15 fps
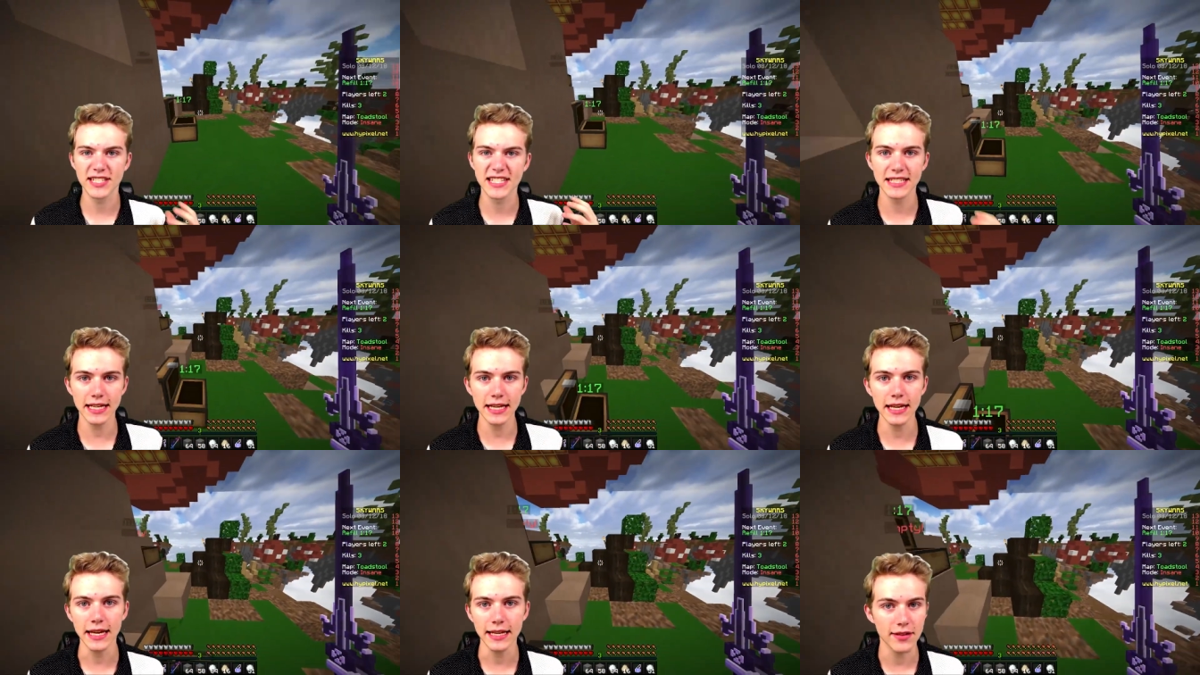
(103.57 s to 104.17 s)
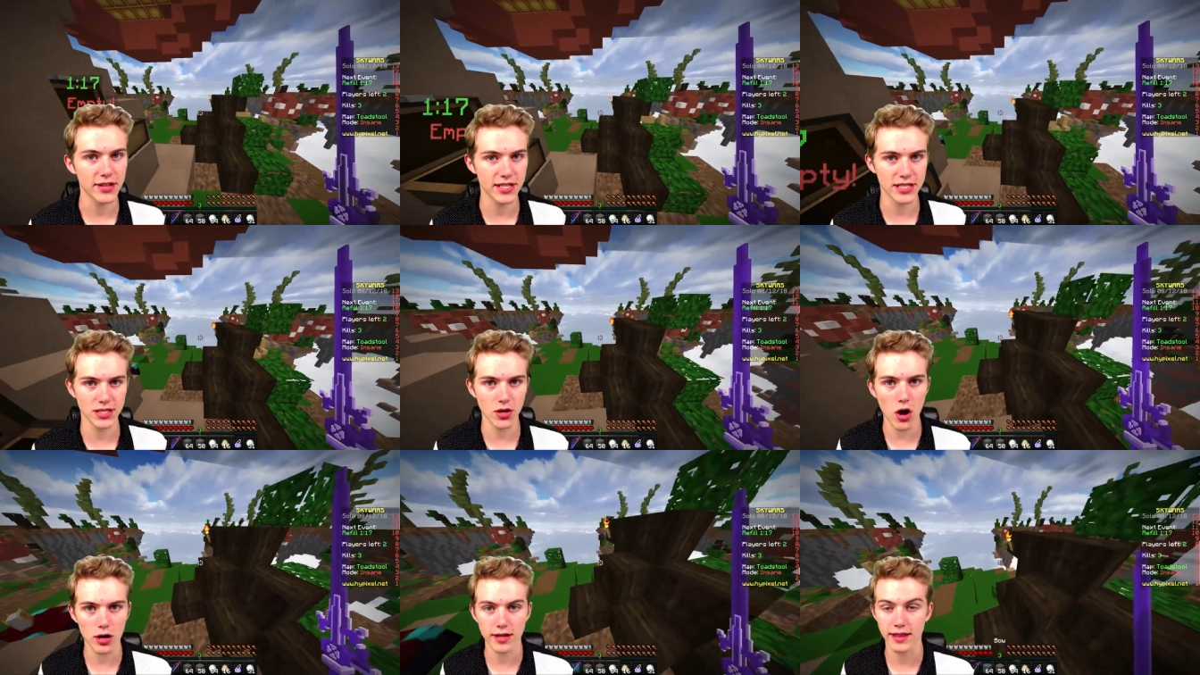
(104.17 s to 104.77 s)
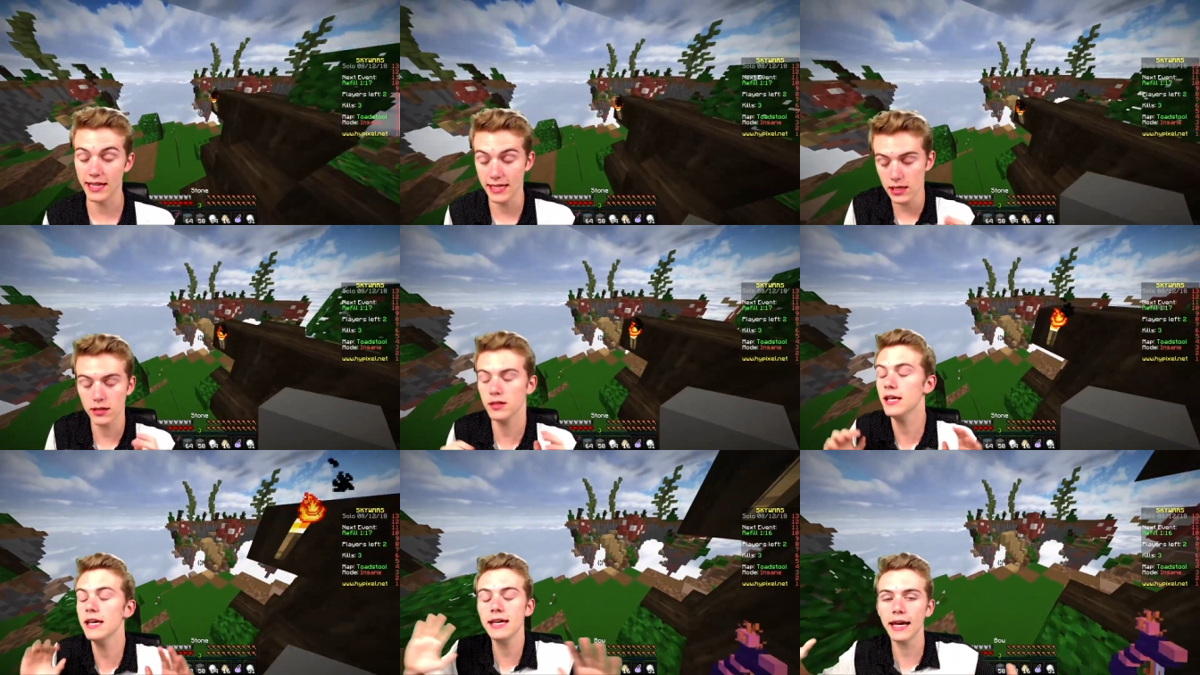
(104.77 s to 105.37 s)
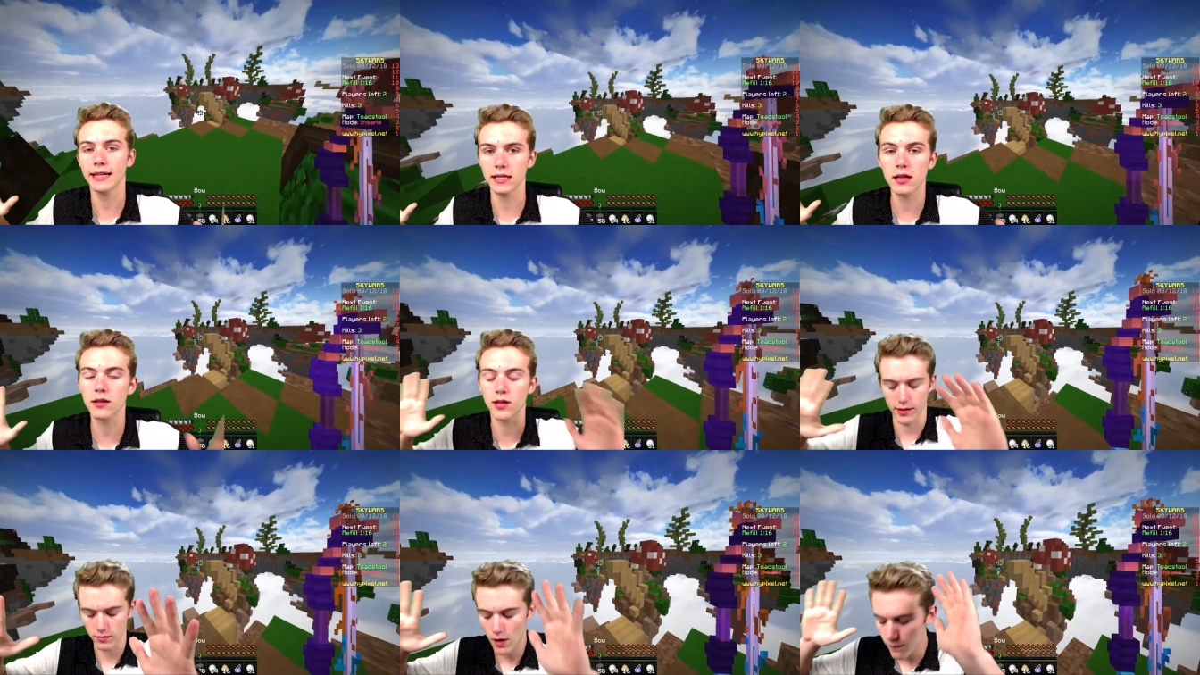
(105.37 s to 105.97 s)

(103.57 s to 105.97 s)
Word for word: singing this song that he he can't. Okay,